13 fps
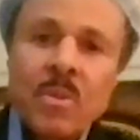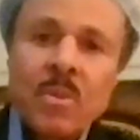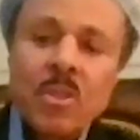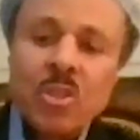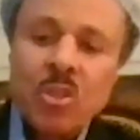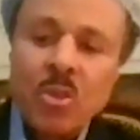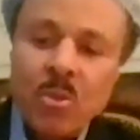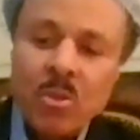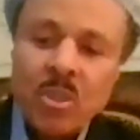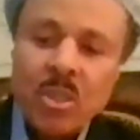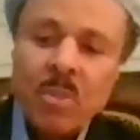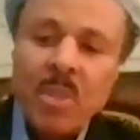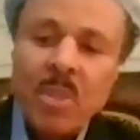to
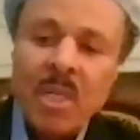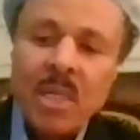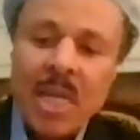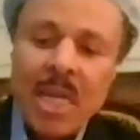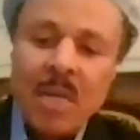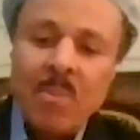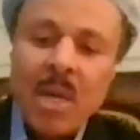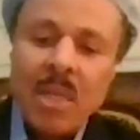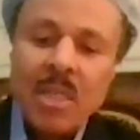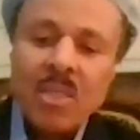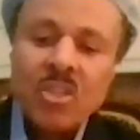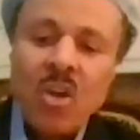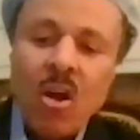choose to be led by
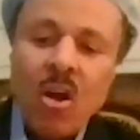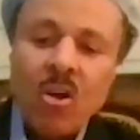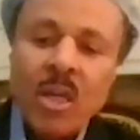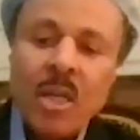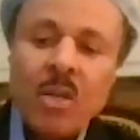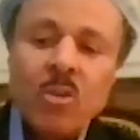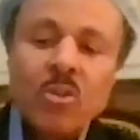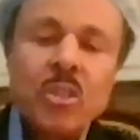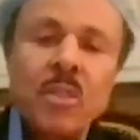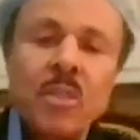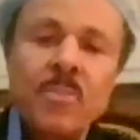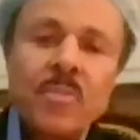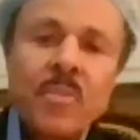this dark
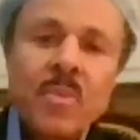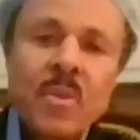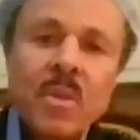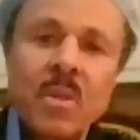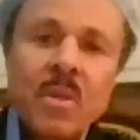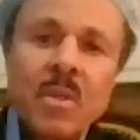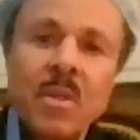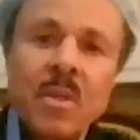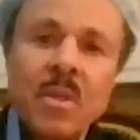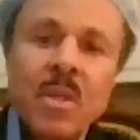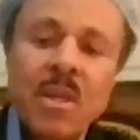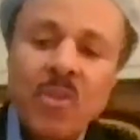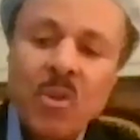energy,
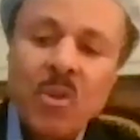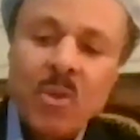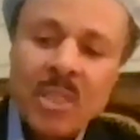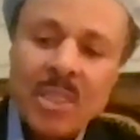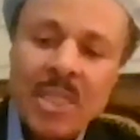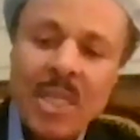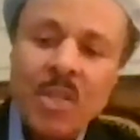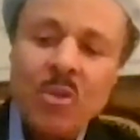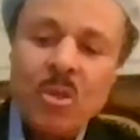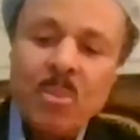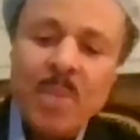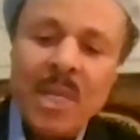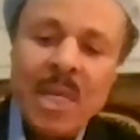if you continue
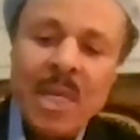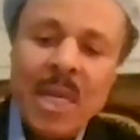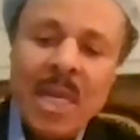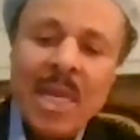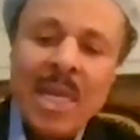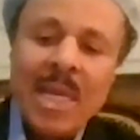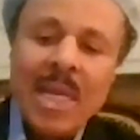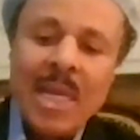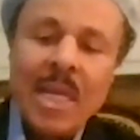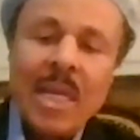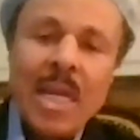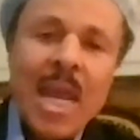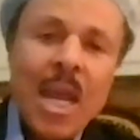to be
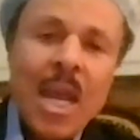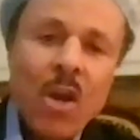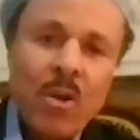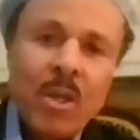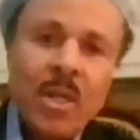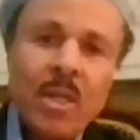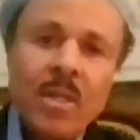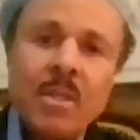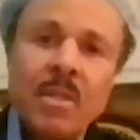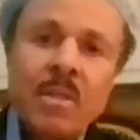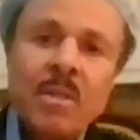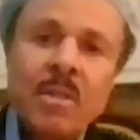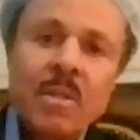
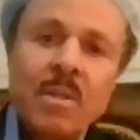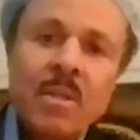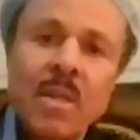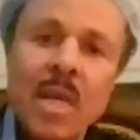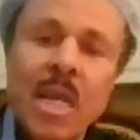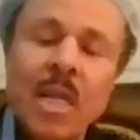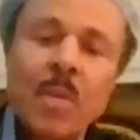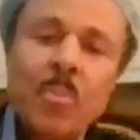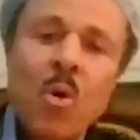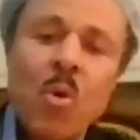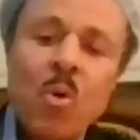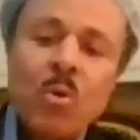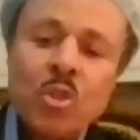arrogant and
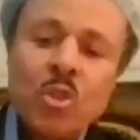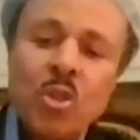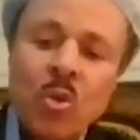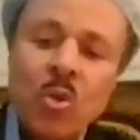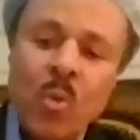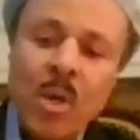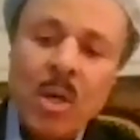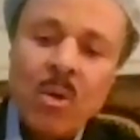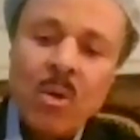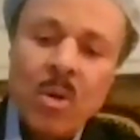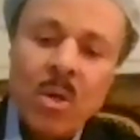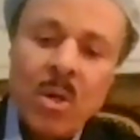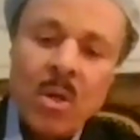oppose your
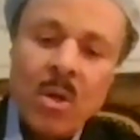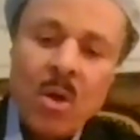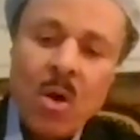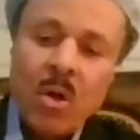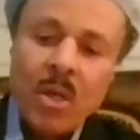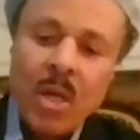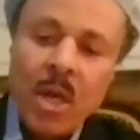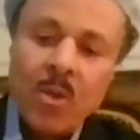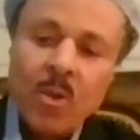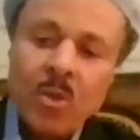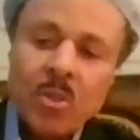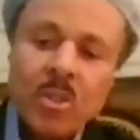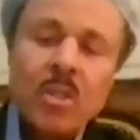will on
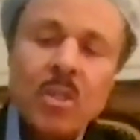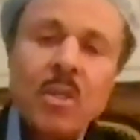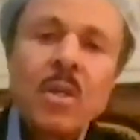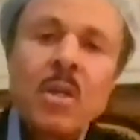others,